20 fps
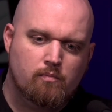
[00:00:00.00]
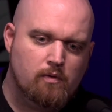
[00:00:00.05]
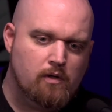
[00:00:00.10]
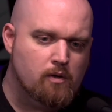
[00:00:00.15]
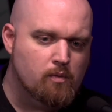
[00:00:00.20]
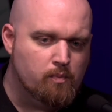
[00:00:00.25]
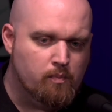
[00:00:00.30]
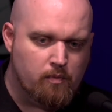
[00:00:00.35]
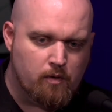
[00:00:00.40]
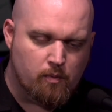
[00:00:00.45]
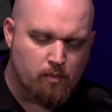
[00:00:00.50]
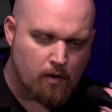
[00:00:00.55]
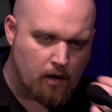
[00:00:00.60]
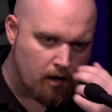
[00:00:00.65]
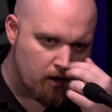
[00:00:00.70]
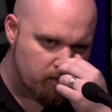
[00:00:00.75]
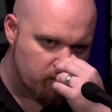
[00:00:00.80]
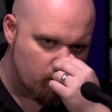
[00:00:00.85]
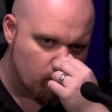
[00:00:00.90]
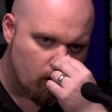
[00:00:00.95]
you you
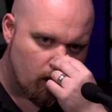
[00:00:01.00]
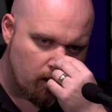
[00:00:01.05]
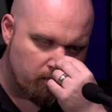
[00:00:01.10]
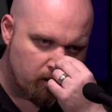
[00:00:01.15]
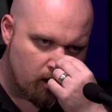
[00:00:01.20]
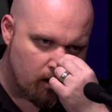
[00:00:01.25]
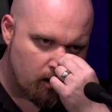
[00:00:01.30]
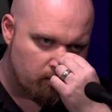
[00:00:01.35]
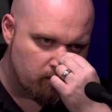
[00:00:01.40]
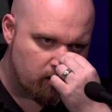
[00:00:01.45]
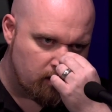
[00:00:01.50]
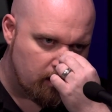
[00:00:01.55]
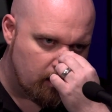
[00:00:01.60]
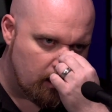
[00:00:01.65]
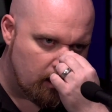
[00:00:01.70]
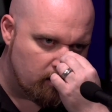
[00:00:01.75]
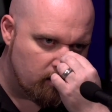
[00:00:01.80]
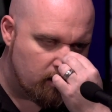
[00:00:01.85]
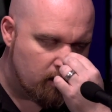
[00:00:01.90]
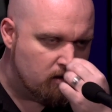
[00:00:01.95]
brought up the rom com
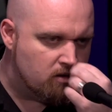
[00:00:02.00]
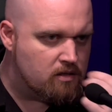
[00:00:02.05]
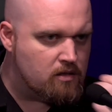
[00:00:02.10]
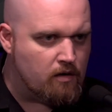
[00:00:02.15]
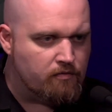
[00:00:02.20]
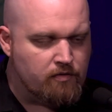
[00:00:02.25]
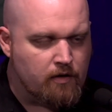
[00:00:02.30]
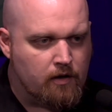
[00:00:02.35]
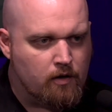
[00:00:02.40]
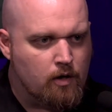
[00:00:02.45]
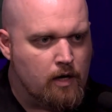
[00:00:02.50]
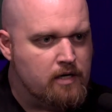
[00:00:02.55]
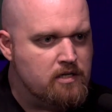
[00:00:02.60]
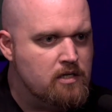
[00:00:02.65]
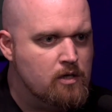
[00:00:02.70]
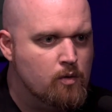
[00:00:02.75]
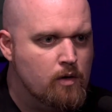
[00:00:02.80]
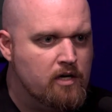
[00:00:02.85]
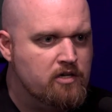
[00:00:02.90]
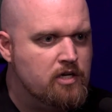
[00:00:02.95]
thing. I think stuff like
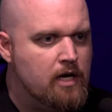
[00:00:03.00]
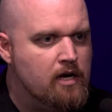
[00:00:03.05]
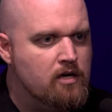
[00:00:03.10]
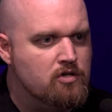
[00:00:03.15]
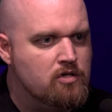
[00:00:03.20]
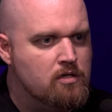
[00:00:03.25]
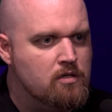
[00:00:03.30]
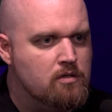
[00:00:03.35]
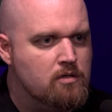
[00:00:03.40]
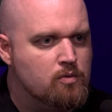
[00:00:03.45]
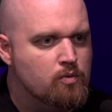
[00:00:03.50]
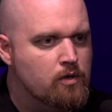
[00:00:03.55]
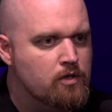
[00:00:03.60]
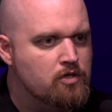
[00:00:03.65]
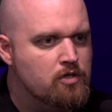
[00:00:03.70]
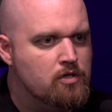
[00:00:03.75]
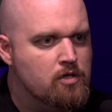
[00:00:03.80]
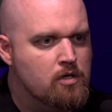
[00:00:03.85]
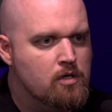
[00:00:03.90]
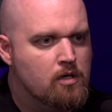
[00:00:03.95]
Crazy Rich Asians,
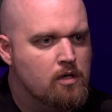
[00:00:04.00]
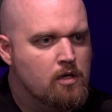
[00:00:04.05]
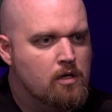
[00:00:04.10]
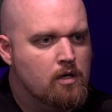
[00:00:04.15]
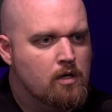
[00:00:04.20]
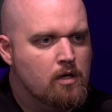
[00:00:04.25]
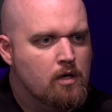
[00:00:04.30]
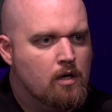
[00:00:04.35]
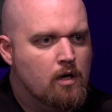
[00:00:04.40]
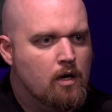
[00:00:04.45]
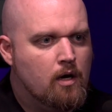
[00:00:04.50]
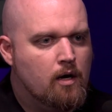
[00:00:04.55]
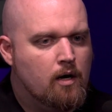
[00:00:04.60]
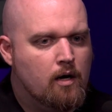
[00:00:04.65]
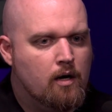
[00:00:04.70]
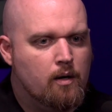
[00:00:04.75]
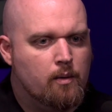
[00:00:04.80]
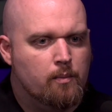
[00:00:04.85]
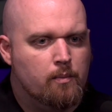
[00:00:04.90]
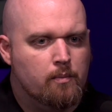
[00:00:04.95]
which
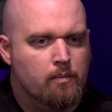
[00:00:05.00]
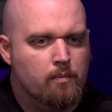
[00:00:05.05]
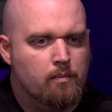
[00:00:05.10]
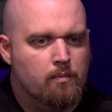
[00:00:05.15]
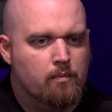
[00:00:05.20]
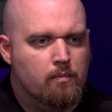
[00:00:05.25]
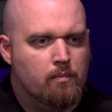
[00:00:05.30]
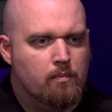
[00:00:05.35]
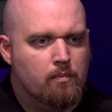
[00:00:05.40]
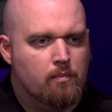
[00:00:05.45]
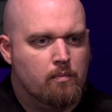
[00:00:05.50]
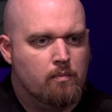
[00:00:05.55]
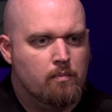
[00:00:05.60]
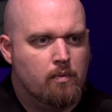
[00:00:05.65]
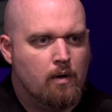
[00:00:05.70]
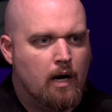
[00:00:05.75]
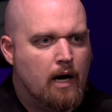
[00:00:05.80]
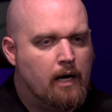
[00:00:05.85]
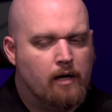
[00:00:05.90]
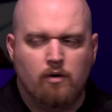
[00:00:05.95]
um,
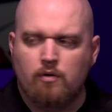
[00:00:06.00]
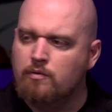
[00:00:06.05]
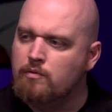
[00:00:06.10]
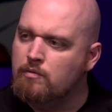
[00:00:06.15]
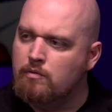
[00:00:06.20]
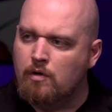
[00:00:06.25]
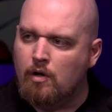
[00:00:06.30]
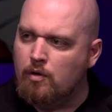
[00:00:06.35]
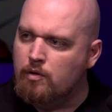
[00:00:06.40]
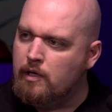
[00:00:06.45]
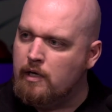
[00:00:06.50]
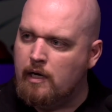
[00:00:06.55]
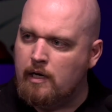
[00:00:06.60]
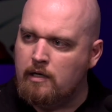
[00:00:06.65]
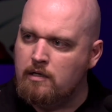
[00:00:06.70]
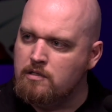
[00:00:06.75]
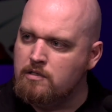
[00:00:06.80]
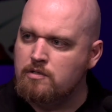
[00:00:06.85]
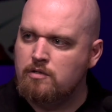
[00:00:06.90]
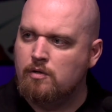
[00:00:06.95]
I don't know that
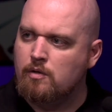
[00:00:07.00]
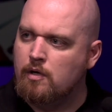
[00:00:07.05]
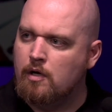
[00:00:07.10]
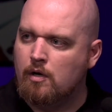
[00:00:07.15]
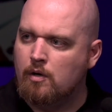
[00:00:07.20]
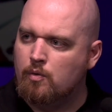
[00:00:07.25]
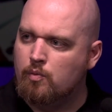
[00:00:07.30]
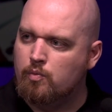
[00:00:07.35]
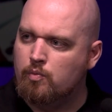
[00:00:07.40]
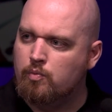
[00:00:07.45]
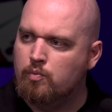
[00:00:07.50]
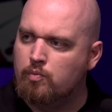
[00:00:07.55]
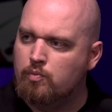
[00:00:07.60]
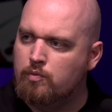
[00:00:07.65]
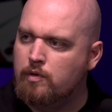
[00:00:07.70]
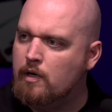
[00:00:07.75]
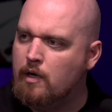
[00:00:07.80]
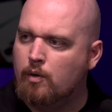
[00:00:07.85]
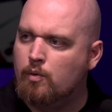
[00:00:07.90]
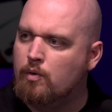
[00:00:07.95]
any studio
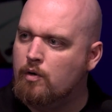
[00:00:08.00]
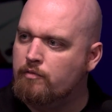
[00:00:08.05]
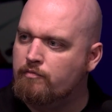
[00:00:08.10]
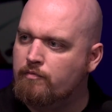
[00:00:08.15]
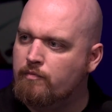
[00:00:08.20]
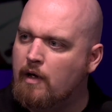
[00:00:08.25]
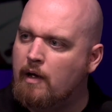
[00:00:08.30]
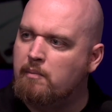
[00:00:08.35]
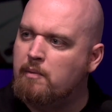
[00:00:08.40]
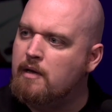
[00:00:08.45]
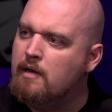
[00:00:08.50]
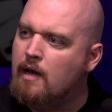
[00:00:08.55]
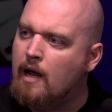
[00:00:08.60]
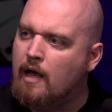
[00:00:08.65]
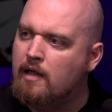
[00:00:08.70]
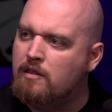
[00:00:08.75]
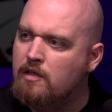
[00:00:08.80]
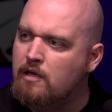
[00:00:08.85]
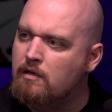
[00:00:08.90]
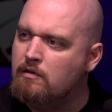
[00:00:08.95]
that I would have. I mean,
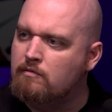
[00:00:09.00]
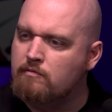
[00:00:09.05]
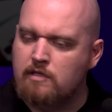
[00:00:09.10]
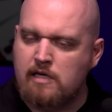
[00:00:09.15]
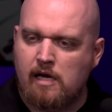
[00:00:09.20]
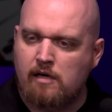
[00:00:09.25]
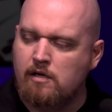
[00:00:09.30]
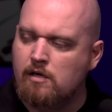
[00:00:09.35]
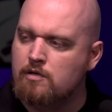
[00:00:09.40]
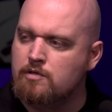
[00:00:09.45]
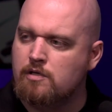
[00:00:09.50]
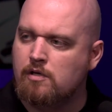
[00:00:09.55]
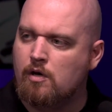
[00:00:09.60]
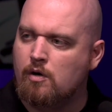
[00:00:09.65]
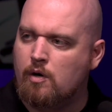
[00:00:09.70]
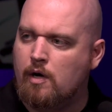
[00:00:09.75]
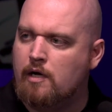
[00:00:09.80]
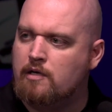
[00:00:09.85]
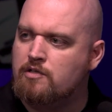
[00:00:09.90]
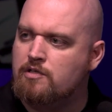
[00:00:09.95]
I think ten years
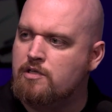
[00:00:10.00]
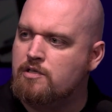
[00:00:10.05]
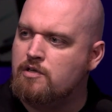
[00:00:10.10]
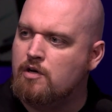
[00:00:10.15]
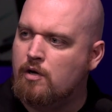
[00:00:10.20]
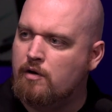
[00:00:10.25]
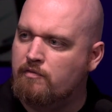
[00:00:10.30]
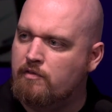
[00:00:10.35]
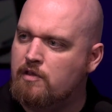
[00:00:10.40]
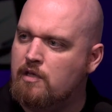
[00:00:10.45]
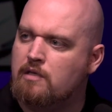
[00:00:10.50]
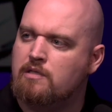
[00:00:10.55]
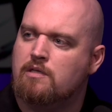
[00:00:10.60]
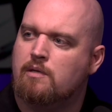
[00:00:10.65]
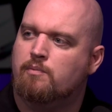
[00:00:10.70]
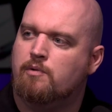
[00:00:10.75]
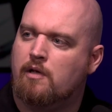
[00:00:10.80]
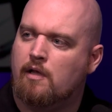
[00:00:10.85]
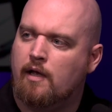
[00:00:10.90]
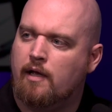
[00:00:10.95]
ago, I just don't even think
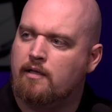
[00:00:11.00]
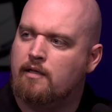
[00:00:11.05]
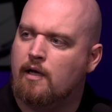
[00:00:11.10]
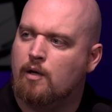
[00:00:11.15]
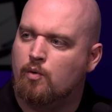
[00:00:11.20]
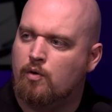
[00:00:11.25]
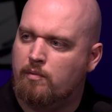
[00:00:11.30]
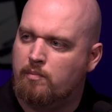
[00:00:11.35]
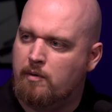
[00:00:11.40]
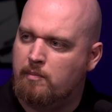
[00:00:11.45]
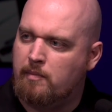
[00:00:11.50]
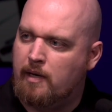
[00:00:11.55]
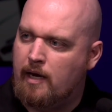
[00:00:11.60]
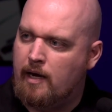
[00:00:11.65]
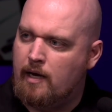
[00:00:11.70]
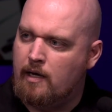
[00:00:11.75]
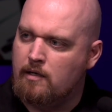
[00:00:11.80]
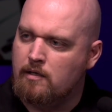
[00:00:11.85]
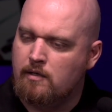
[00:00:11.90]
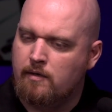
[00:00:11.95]
something like that would have been
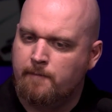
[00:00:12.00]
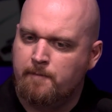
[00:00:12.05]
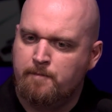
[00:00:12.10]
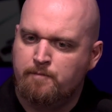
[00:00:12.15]
made